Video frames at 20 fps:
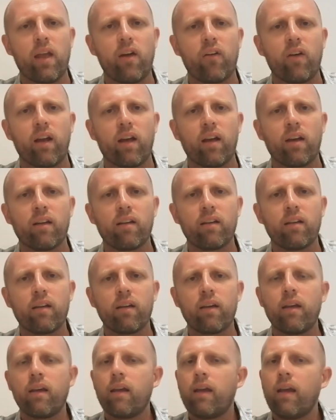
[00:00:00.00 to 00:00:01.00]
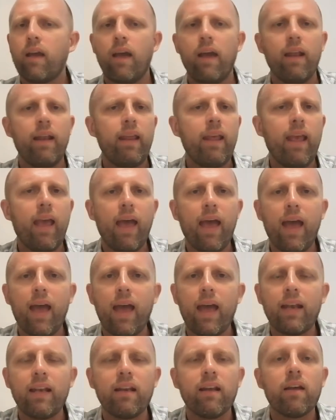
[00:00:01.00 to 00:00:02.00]
area, and he
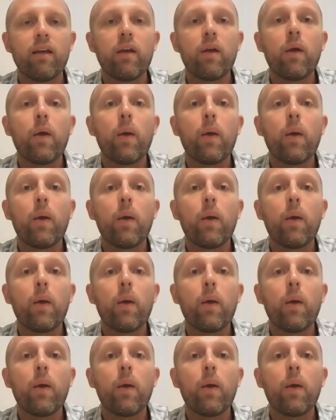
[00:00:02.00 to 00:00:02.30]
had